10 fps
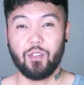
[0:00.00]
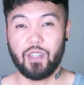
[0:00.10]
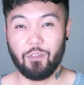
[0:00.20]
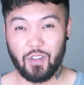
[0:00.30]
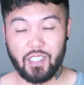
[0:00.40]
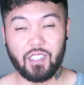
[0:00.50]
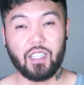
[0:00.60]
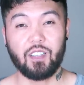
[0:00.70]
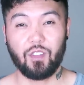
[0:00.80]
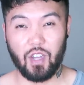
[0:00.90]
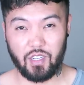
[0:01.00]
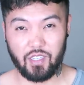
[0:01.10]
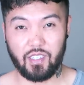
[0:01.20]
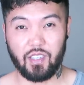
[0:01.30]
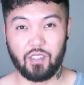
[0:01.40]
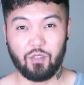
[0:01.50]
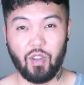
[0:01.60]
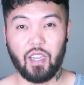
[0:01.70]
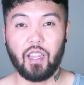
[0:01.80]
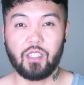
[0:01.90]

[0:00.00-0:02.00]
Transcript: through different states of consciousness, right?